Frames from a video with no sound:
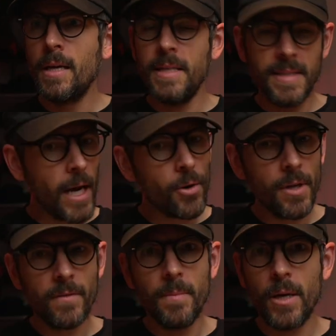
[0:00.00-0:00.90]
the
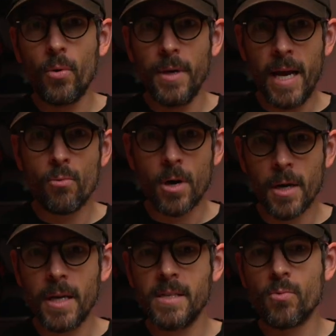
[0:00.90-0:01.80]
integrity of the Bitcoin
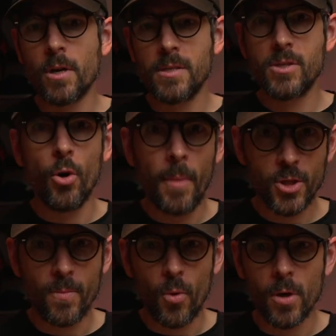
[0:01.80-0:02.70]
network is worth so
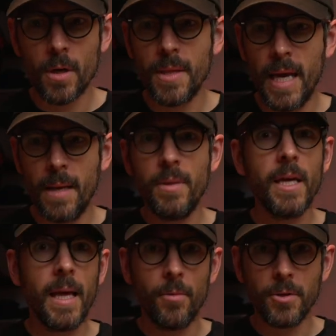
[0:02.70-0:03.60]
much more than being able